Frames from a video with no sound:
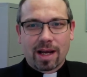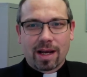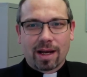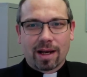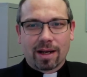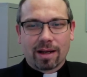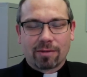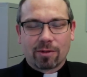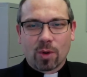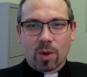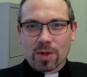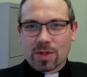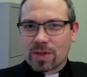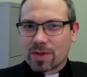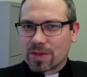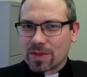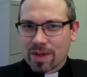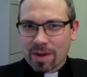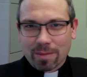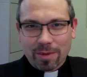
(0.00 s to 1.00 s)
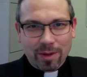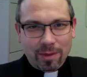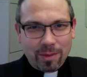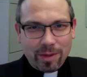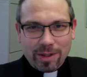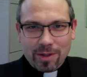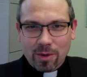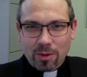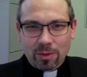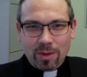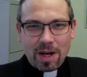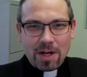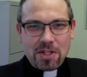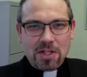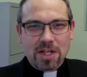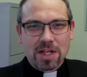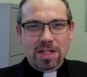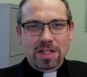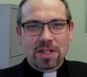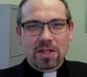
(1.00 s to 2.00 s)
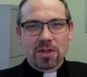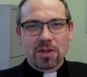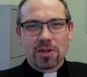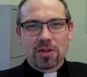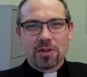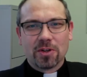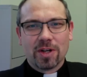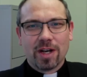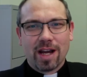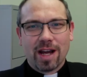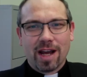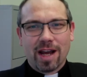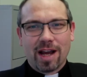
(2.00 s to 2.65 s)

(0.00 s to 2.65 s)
Of course, it's something we don't rush into,